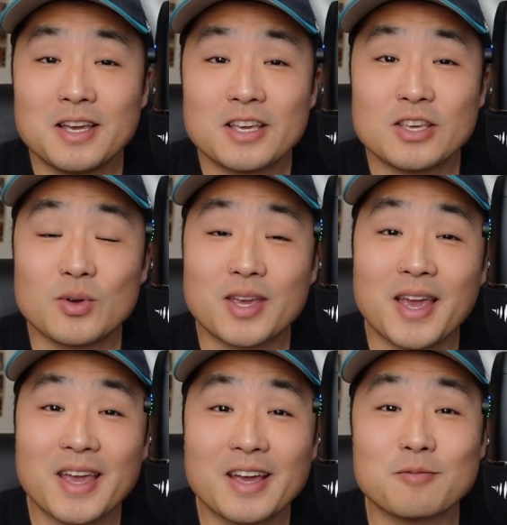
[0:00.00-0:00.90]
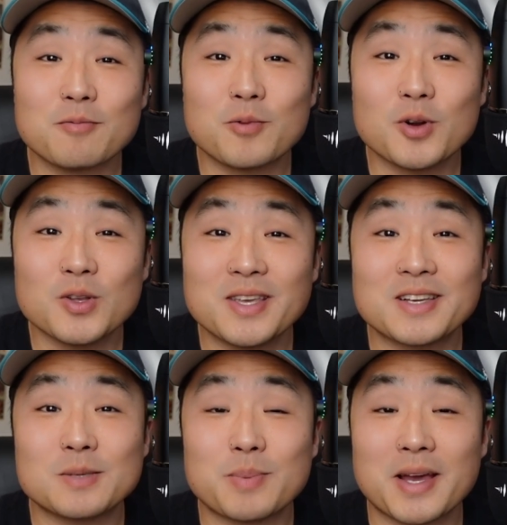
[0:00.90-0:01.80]
you can't really
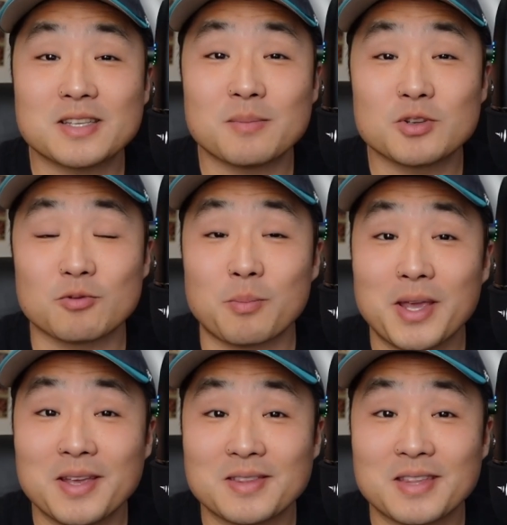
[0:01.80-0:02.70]
expect him to repeat